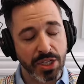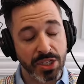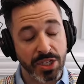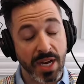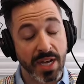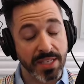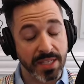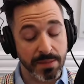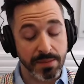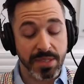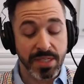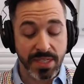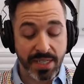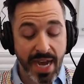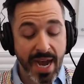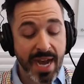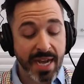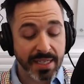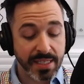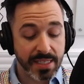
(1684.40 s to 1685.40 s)
just got some
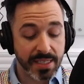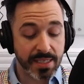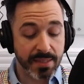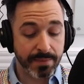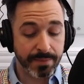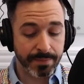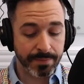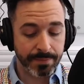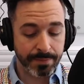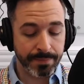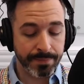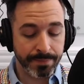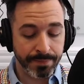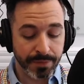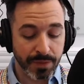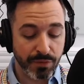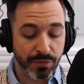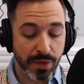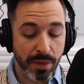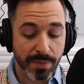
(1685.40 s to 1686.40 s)
stats
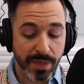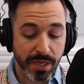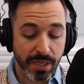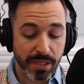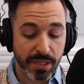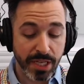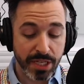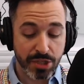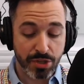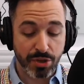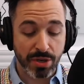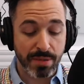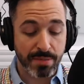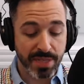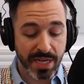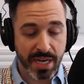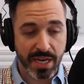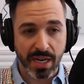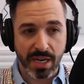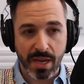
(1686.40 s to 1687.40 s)
from a
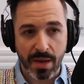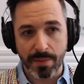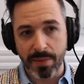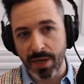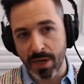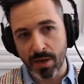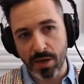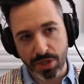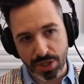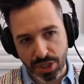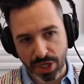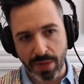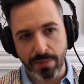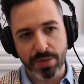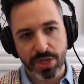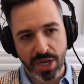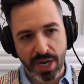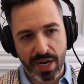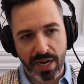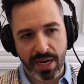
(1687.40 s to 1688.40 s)
clickstream data company called
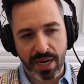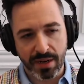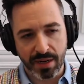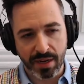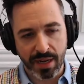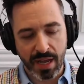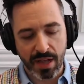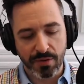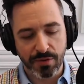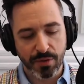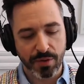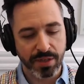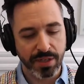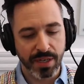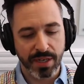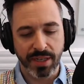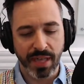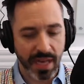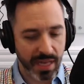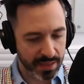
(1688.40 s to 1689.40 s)
JumpShot out in
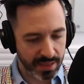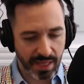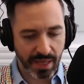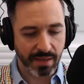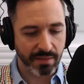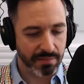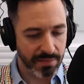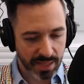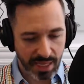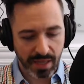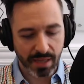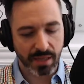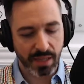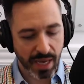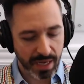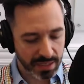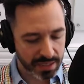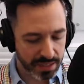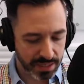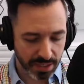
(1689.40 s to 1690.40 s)
California. They
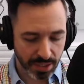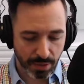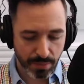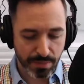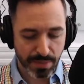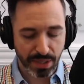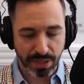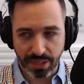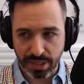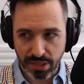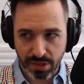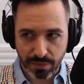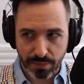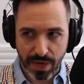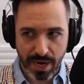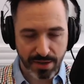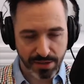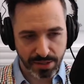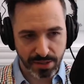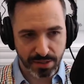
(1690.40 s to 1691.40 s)
collect millions of
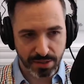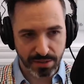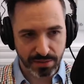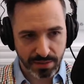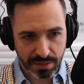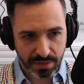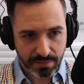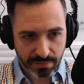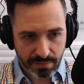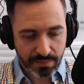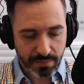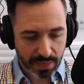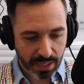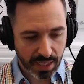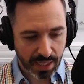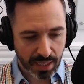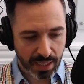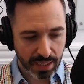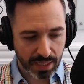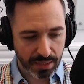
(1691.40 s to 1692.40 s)
browser
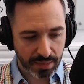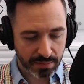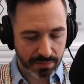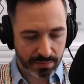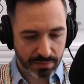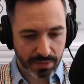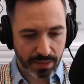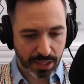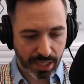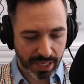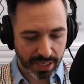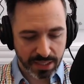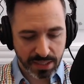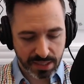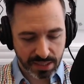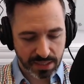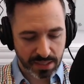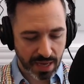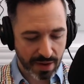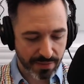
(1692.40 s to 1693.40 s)

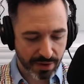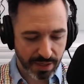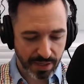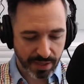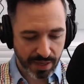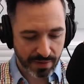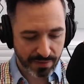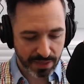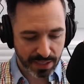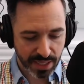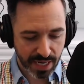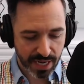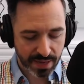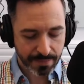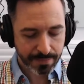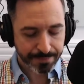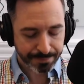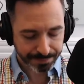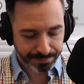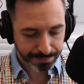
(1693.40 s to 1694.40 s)
clicks every day,